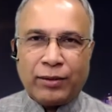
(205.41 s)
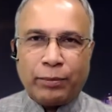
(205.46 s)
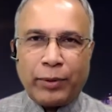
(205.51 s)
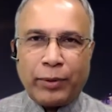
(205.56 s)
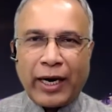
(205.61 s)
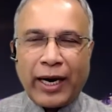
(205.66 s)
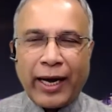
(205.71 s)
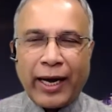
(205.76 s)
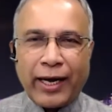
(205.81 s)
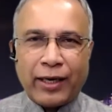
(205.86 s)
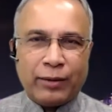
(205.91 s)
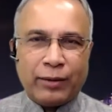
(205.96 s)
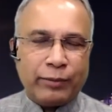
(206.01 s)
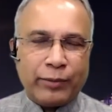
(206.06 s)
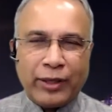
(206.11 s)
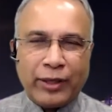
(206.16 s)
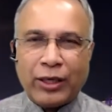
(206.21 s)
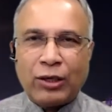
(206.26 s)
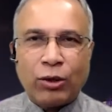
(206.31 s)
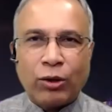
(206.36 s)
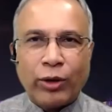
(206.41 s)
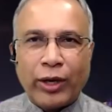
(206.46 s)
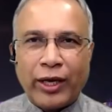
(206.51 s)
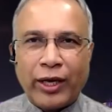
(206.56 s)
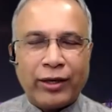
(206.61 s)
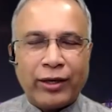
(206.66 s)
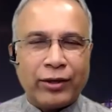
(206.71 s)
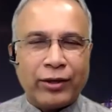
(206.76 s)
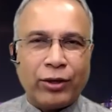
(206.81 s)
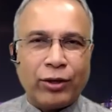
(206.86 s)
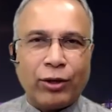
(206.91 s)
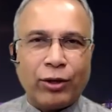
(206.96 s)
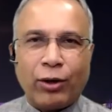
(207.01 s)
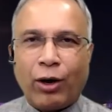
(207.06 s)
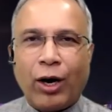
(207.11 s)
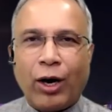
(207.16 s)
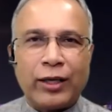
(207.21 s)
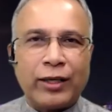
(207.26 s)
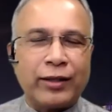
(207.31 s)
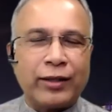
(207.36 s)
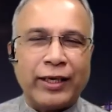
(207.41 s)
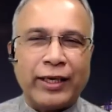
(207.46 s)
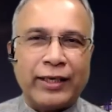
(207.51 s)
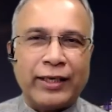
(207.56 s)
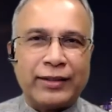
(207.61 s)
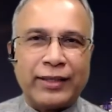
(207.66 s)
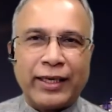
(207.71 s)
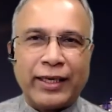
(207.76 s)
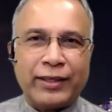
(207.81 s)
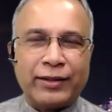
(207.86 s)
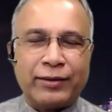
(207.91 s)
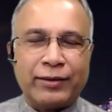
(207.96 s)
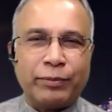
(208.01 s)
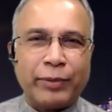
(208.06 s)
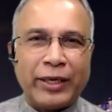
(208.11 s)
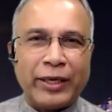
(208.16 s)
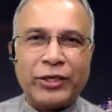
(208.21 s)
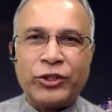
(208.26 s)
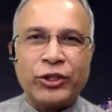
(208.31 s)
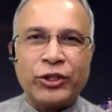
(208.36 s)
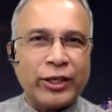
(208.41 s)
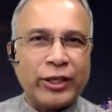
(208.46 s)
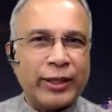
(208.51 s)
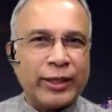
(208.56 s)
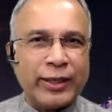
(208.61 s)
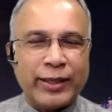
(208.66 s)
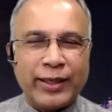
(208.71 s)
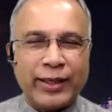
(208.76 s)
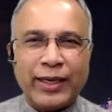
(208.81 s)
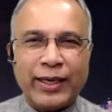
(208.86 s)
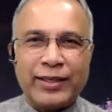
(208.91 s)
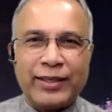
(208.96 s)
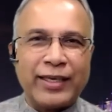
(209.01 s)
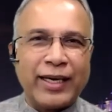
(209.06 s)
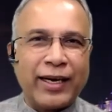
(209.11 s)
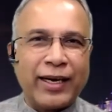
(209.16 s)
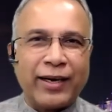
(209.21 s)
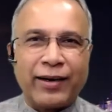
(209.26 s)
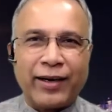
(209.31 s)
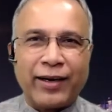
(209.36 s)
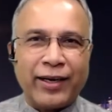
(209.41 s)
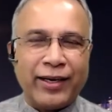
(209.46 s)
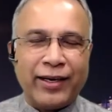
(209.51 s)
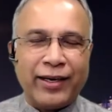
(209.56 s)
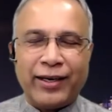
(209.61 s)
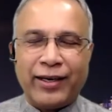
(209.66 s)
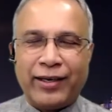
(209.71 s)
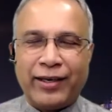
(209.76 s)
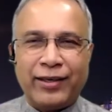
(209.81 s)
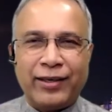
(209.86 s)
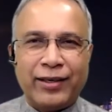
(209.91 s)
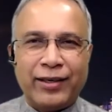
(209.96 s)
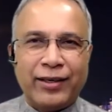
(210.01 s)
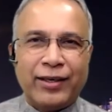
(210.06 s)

per annum, including, all the things like pension and salary and,